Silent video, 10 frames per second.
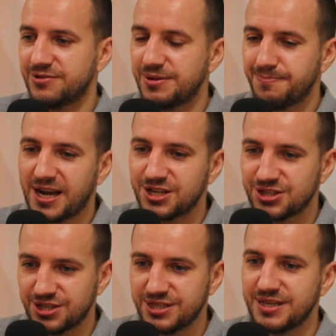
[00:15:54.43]

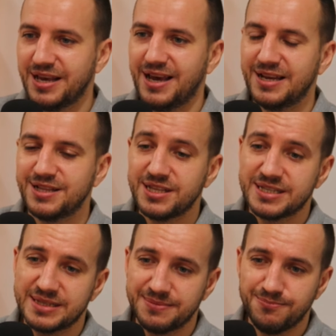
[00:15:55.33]
packages, and it
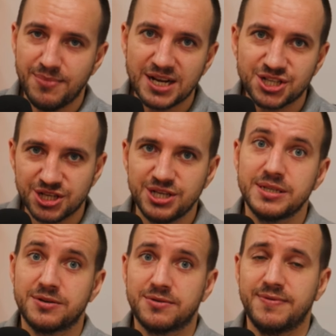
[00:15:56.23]
is much
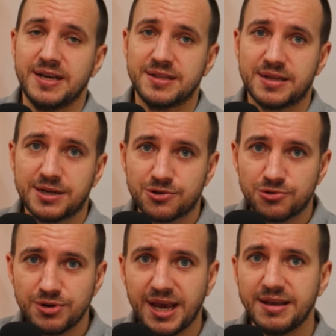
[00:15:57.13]
easier than
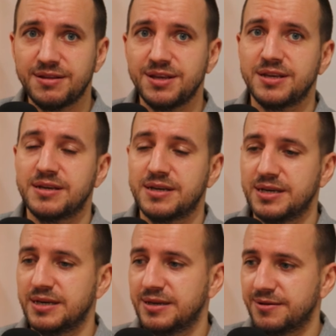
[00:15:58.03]
creating
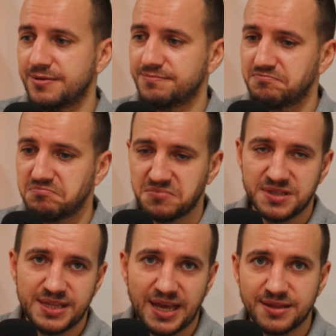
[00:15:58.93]

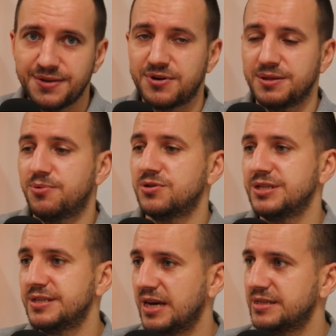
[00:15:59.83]
10 different portion
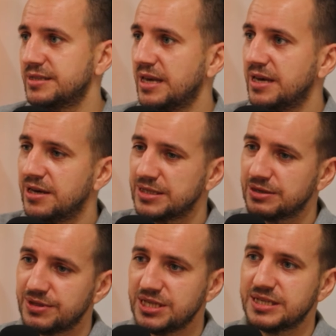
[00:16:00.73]
sizes. So
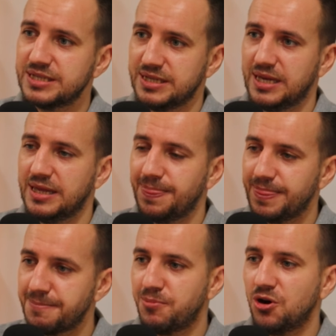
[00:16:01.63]
this is the point